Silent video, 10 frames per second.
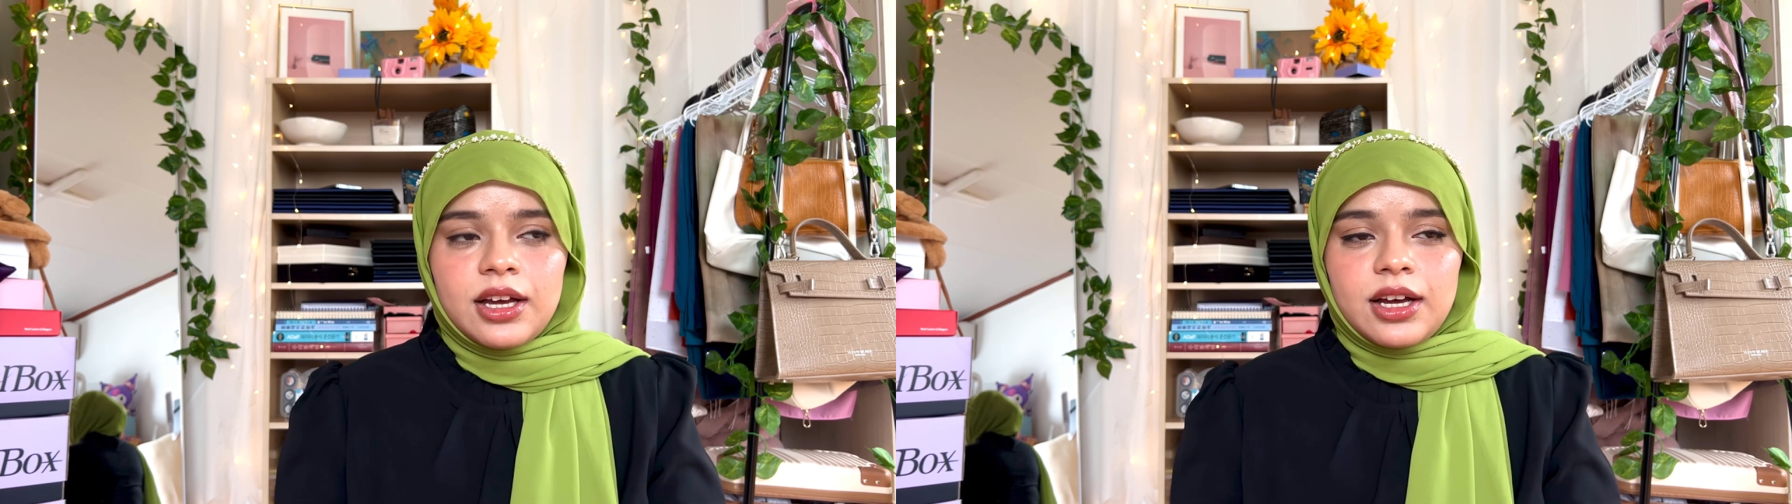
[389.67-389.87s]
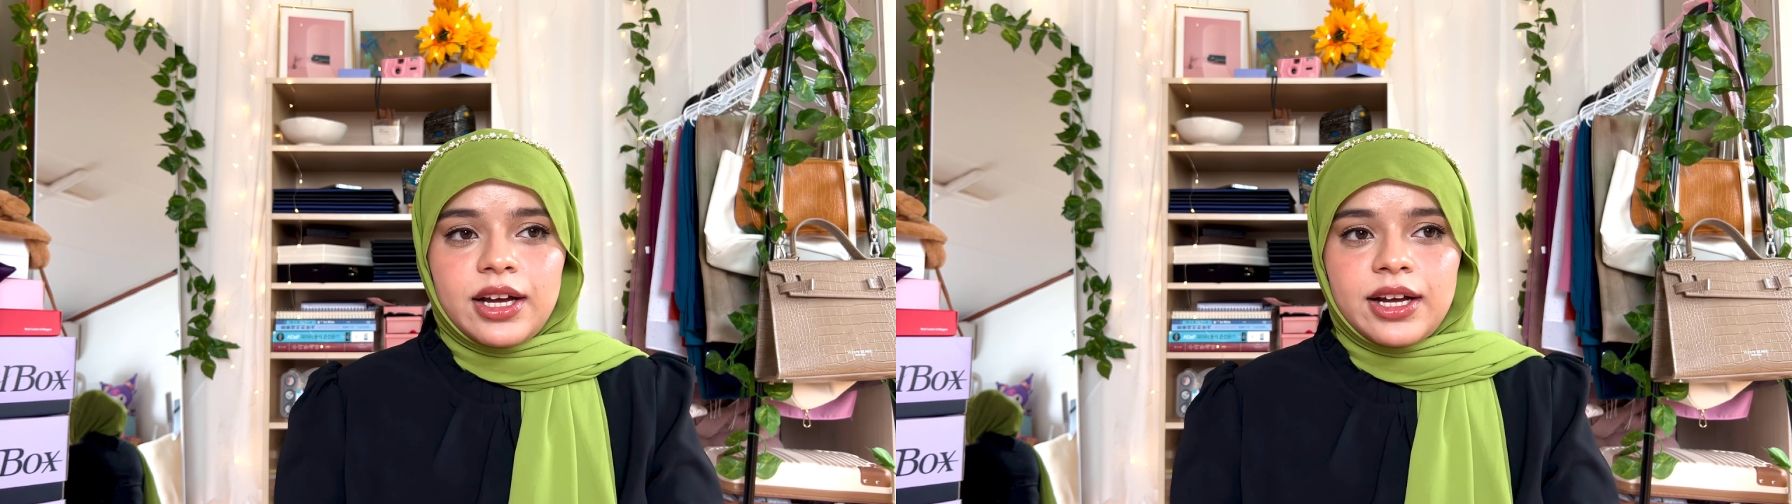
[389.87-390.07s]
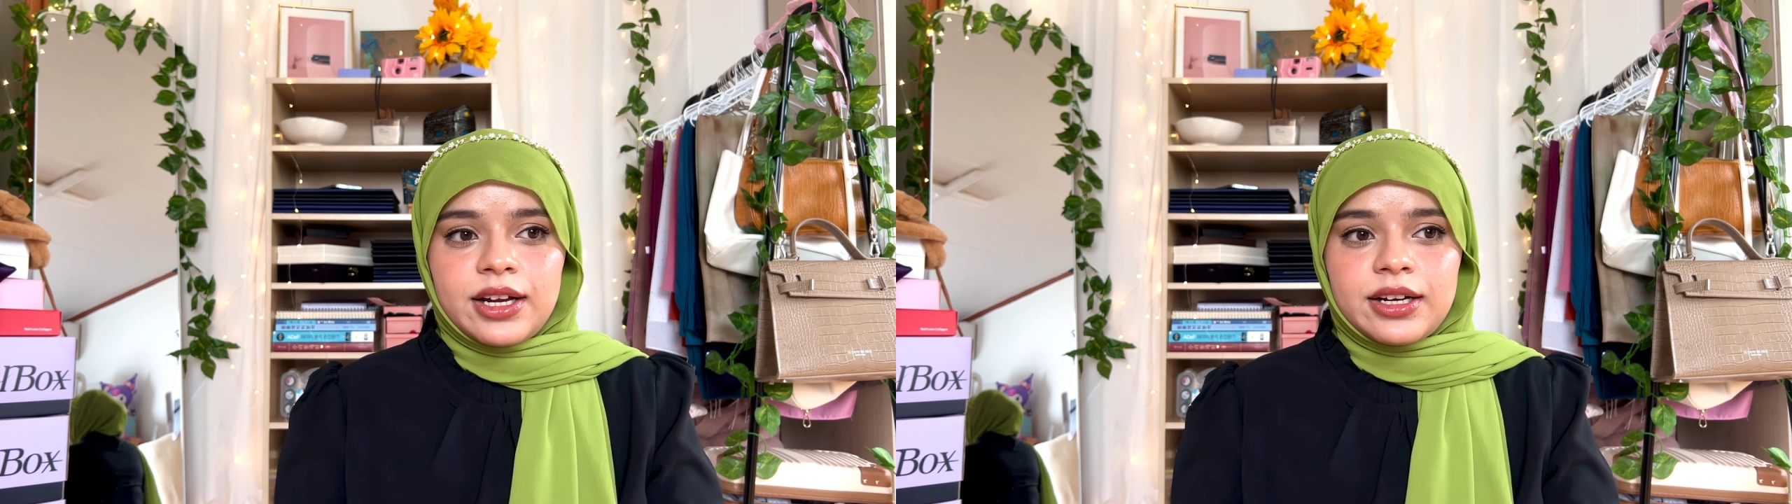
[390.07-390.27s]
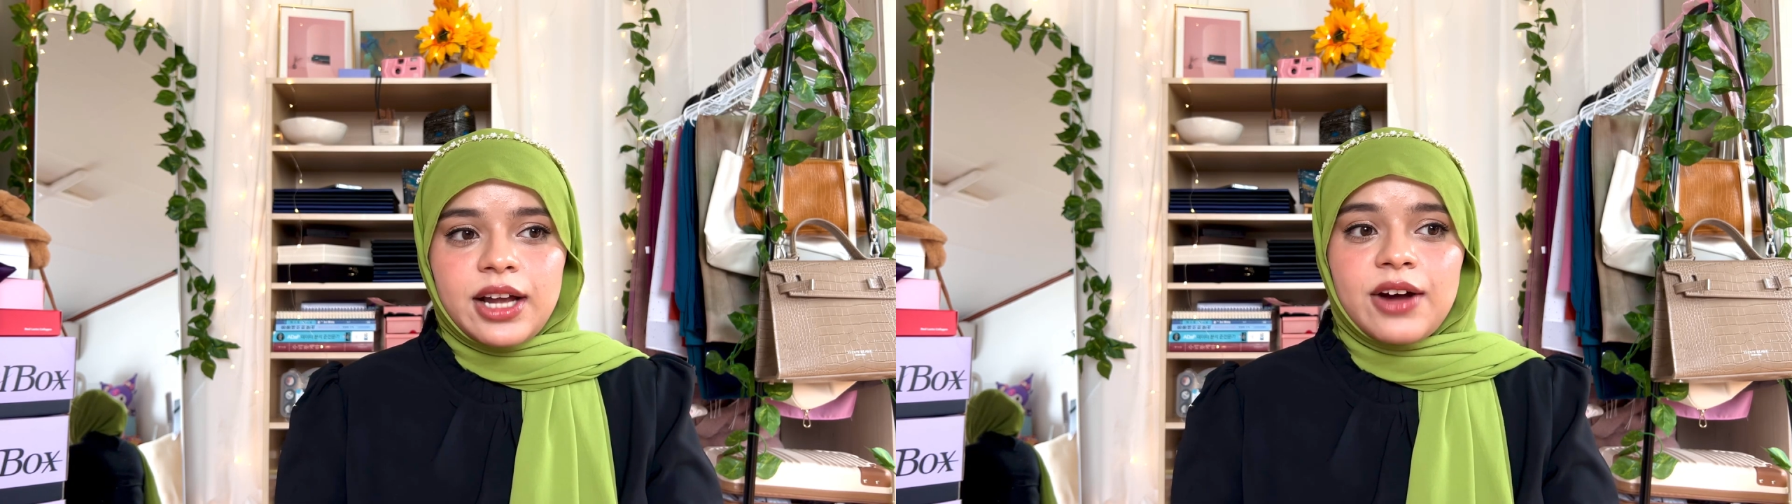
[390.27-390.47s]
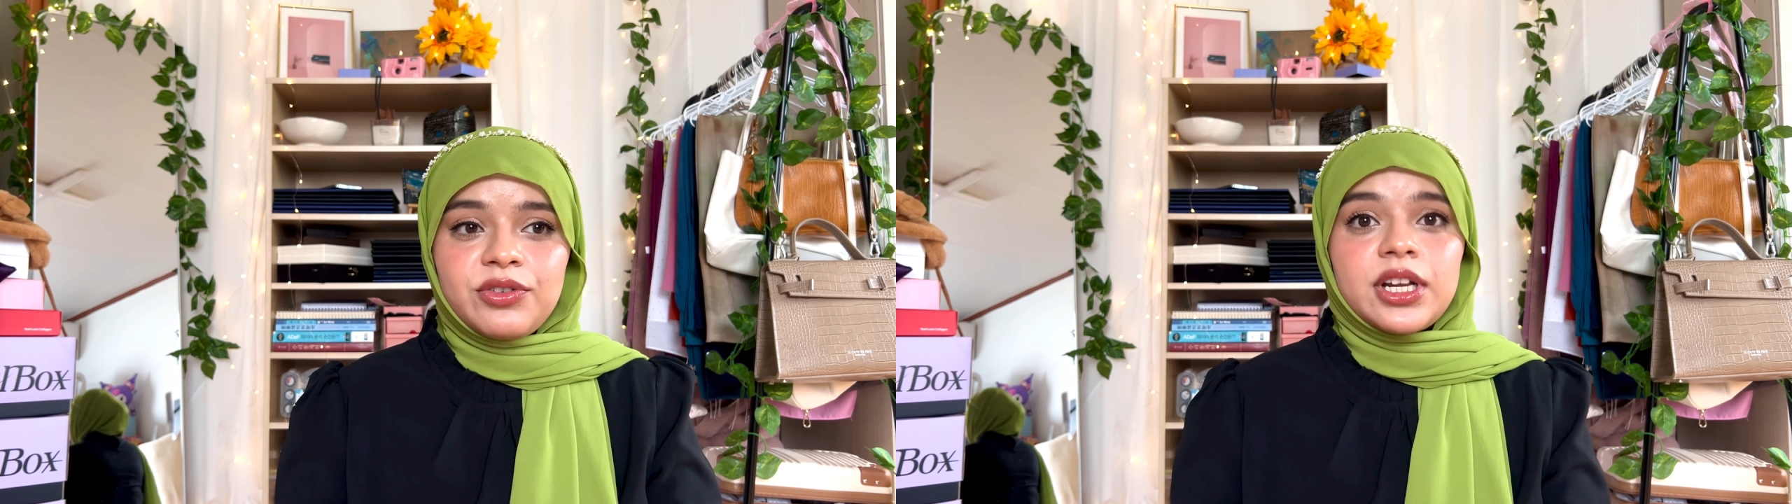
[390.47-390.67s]
And
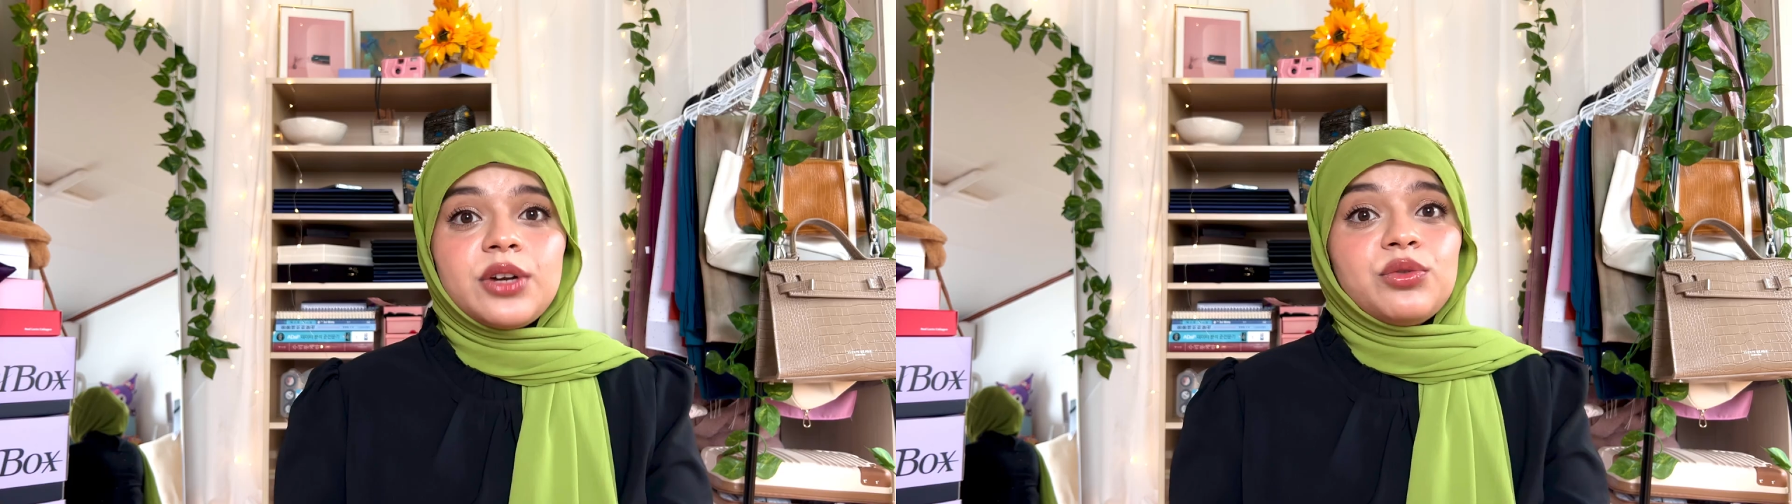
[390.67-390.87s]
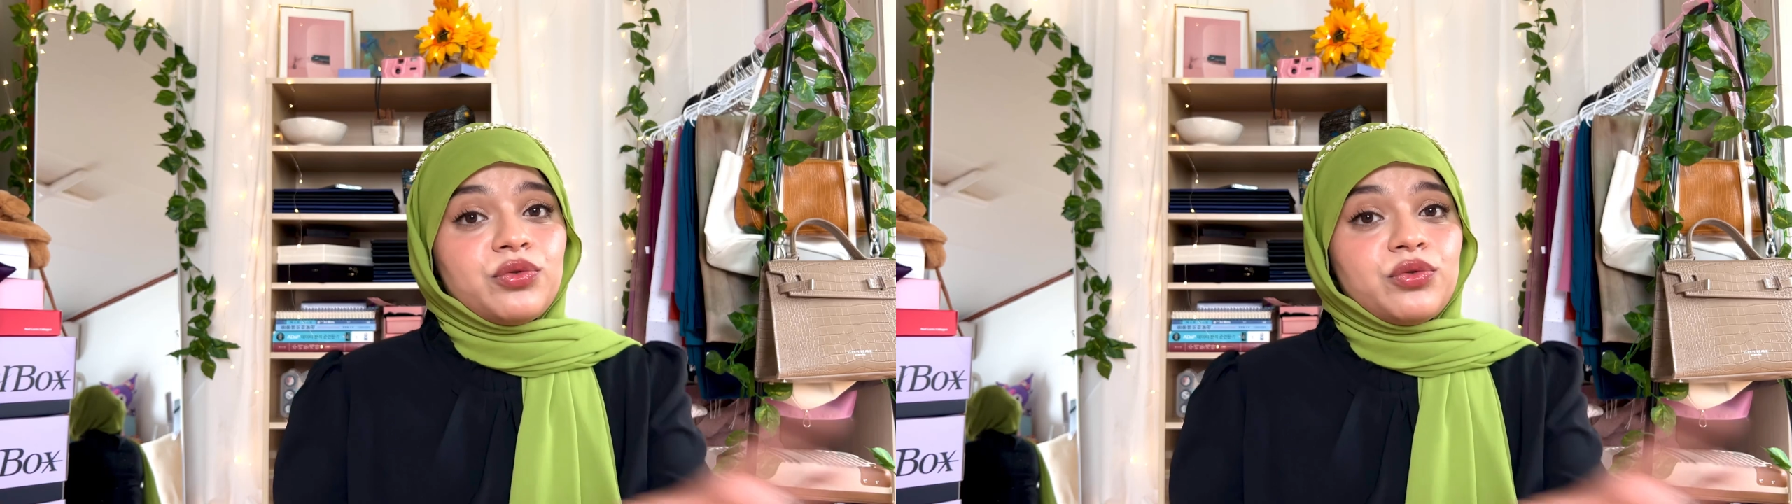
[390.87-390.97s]
after that,